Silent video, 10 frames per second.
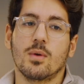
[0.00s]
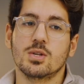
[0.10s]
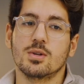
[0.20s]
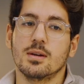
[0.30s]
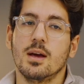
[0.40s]

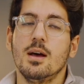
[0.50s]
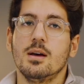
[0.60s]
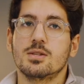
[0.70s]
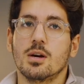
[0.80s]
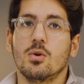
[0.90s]
question.
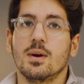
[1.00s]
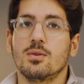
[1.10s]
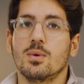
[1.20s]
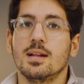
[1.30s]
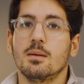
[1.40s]
So
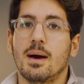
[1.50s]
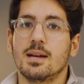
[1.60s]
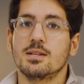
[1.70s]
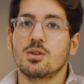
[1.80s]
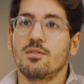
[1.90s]
it really
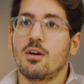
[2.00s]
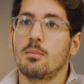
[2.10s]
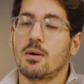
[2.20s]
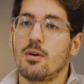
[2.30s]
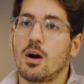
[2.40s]
depends on
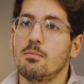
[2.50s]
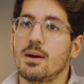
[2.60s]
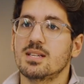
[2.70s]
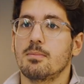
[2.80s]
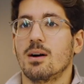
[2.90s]
farm by farm,
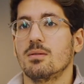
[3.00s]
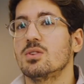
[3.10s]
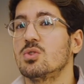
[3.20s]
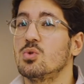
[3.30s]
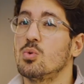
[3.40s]
but it's
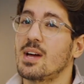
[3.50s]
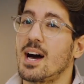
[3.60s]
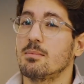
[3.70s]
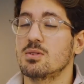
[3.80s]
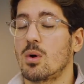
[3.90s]
about 2
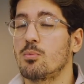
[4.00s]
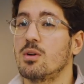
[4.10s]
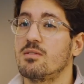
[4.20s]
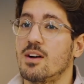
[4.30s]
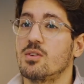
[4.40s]
times,
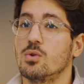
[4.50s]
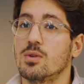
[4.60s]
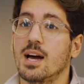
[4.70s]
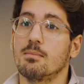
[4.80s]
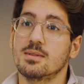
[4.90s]
1.5 to 2
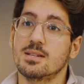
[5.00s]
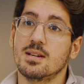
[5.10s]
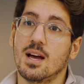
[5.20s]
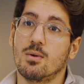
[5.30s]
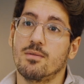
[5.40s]

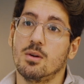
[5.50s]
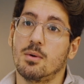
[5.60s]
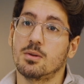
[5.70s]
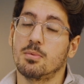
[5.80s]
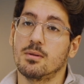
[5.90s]
times revenue
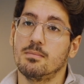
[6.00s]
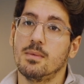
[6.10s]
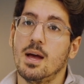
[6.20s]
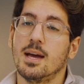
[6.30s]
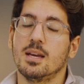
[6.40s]
multiple.
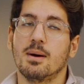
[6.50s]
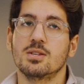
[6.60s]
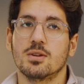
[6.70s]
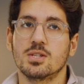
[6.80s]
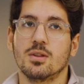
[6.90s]
It
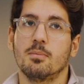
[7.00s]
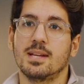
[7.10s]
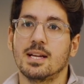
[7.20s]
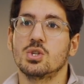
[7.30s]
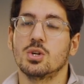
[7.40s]
depends also on the
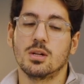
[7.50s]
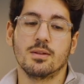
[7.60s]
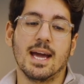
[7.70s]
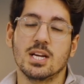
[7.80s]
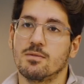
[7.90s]
potential,
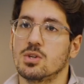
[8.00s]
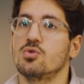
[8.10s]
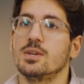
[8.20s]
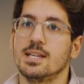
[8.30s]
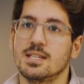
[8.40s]
the age of the
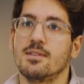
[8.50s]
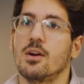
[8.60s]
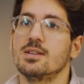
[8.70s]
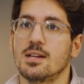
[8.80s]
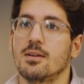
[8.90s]
trees,
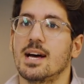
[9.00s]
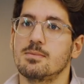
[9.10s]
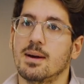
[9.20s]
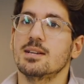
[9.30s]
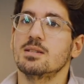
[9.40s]
various other
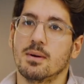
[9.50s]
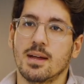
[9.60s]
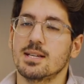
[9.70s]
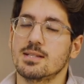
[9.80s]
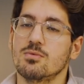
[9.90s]
aspects, but
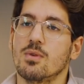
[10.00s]
that is